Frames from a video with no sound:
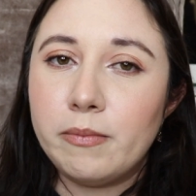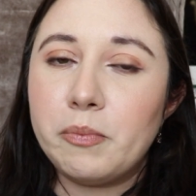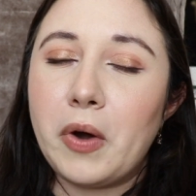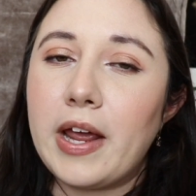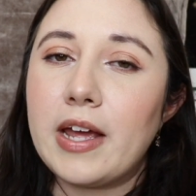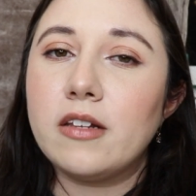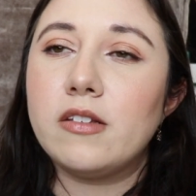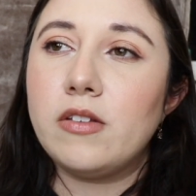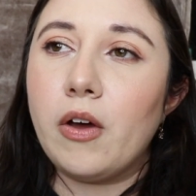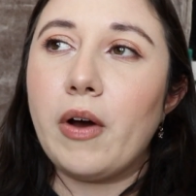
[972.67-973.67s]
brands,
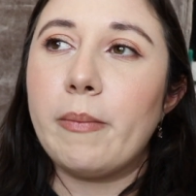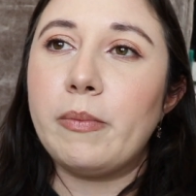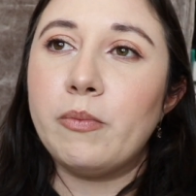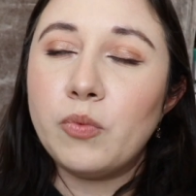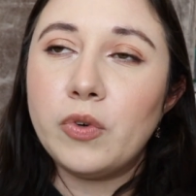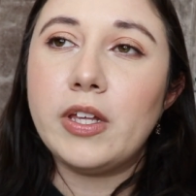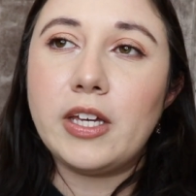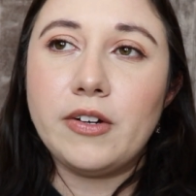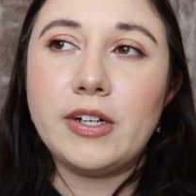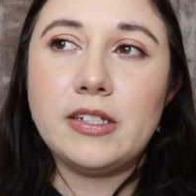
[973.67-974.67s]
so I'm really
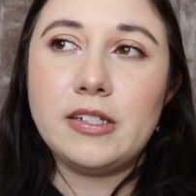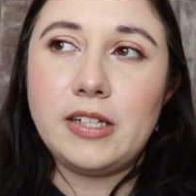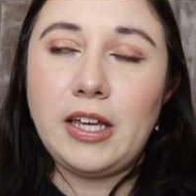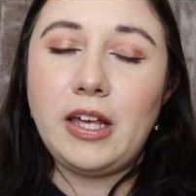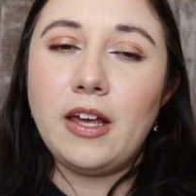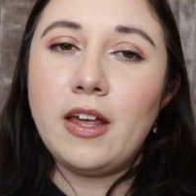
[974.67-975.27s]
curious to see